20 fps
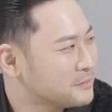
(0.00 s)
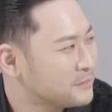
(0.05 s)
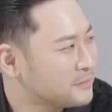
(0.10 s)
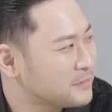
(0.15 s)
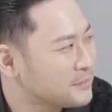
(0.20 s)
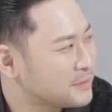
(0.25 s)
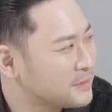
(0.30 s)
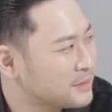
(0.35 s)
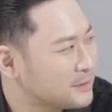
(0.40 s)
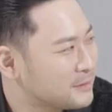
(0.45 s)

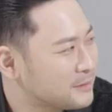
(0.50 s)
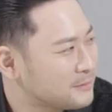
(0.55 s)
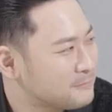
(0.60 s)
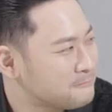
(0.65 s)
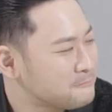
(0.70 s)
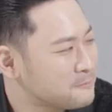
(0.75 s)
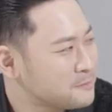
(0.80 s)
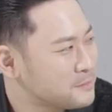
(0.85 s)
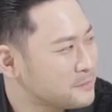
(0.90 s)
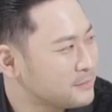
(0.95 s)

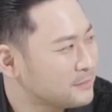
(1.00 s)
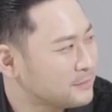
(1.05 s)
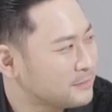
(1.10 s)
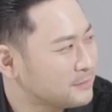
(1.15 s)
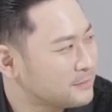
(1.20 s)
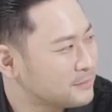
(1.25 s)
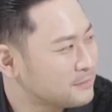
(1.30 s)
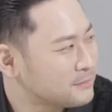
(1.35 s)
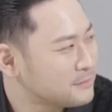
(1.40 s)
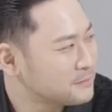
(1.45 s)

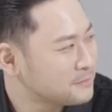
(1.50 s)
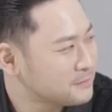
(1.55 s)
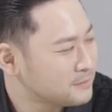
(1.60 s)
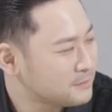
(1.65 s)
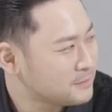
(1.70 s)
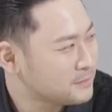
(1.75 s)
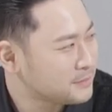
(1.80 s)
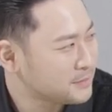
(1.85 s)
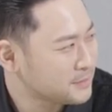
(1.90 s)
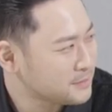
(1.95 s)

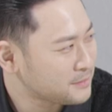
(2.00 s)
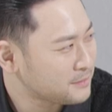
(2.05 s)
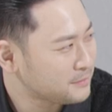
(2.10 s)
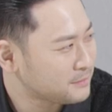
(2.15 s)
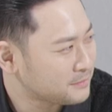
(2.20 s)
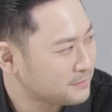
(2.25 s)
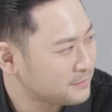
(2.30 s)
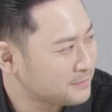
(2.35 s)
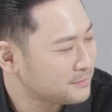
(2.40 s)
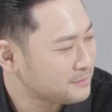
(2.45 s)

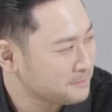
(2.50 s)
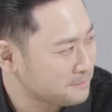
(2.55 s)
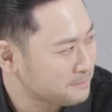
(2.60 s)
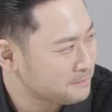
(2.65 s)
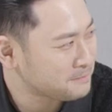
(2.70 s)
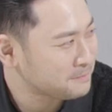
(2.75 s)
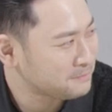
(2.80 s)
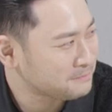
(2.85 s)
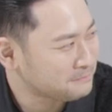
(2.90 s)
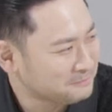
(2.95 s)

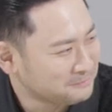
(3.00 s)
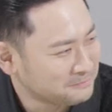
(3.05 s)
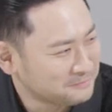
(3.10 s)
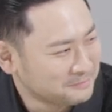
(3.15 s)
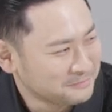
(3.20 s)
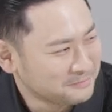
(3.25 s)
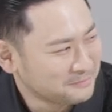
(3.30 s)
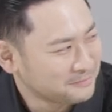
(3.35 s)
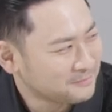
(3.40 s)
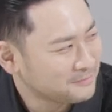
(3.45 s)

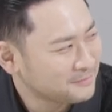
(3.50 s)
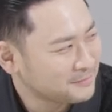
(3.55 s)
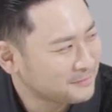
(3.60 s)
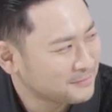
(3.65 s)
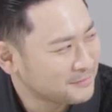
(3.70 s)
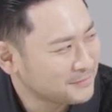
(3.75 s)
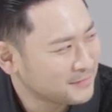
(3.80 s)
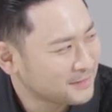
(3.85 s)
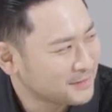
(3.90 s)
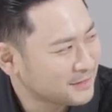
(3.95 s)

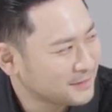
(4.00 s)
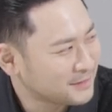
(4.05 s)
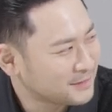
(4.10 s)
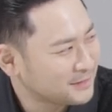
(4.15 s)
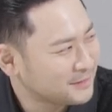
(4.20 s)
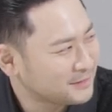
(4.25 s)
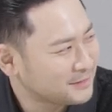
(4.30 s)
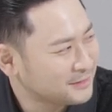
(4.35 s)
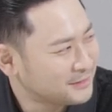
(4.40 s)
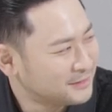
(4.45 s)

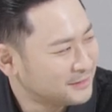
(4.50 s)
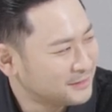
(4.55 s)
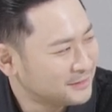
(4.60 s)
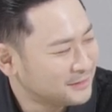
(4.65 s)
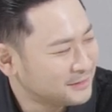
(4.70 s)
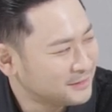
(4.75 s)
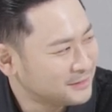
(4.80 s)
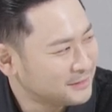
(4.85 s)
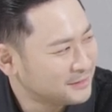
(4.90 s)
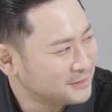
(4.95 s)

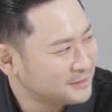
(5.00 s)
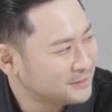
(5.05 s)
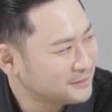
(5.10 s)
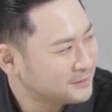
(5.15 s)
(not speaking)